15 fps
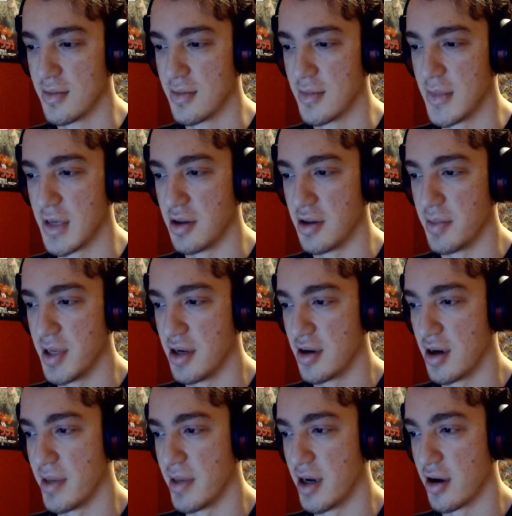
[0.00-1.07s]
In the
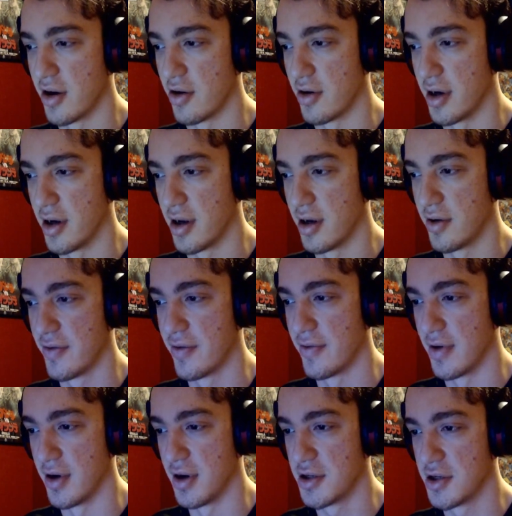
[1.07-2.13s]
meantime, I grind out
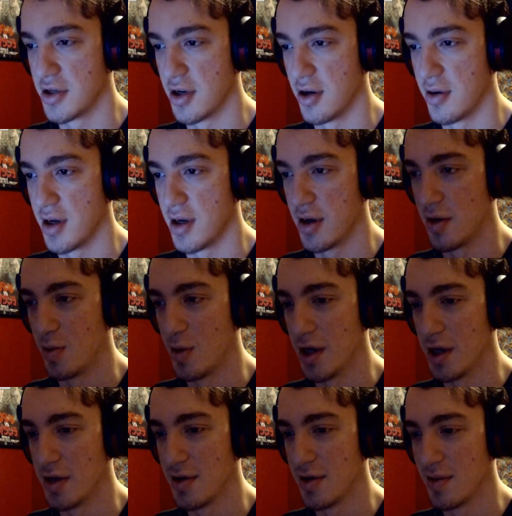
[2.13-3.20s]
for Ichigo and
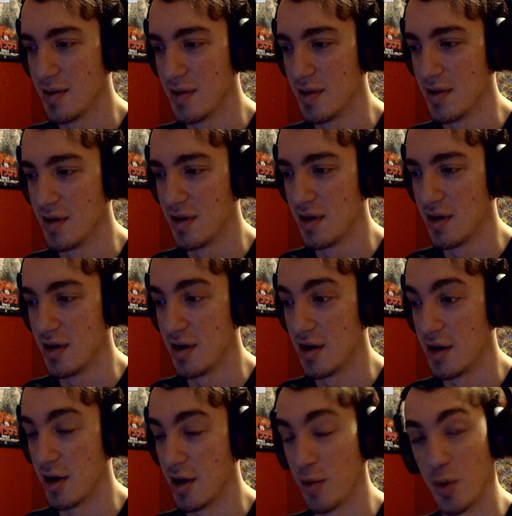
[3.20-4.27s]
White,
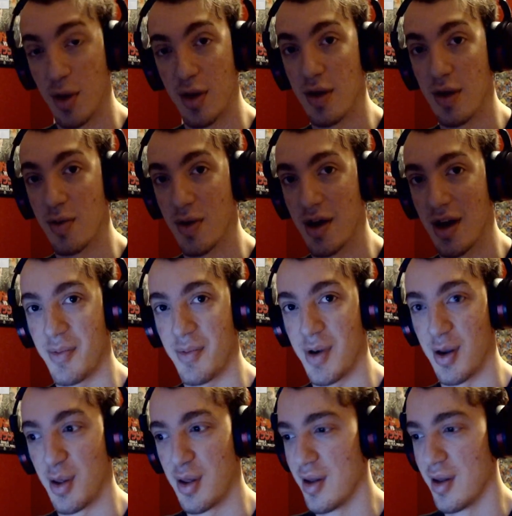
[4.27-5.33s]
and we see what
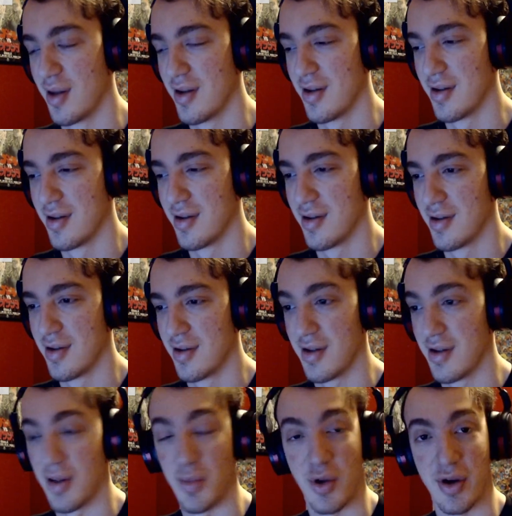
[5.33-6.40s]
happens.
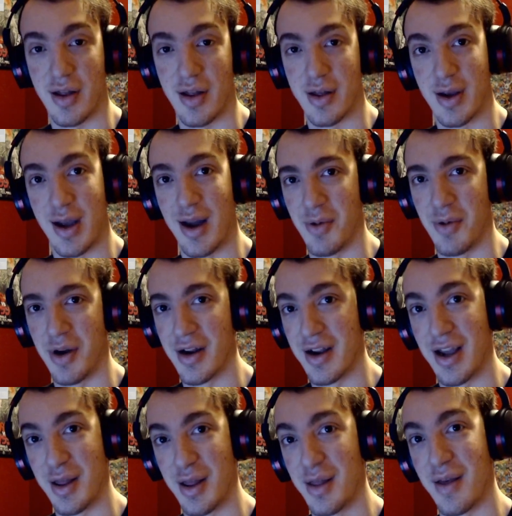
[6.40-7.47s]
I'm looking at the camera in
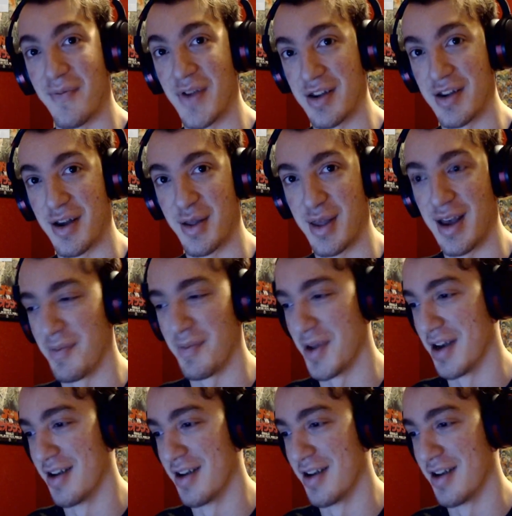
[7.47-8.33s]
case something does happen.